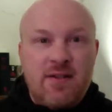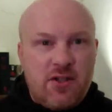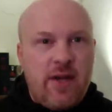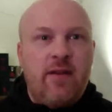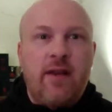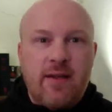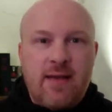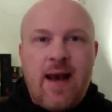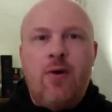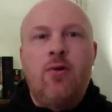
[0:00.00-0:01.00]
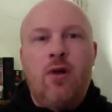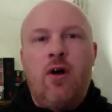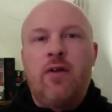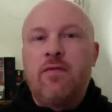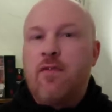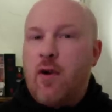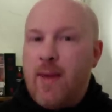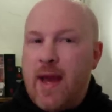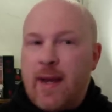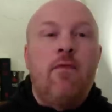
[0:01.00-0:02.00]
as channeling is outlawed in Far
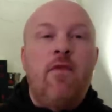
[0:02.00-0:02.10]
Matting.